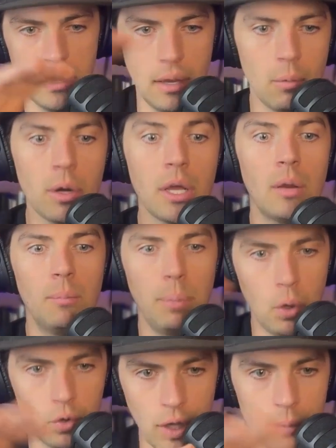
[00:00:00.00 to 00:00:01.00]
And then we're going to
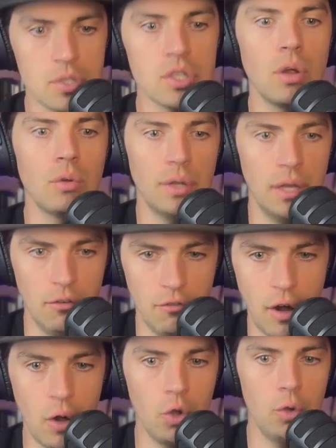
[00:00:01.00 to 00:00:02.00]
build up slowly in
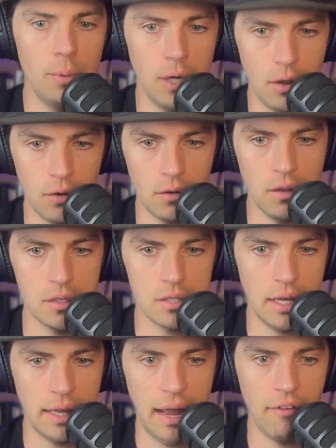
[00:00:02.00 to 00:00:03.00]
volume and other things
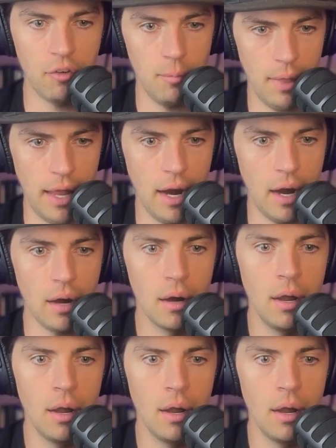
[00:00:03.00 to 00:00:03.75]
like that from there.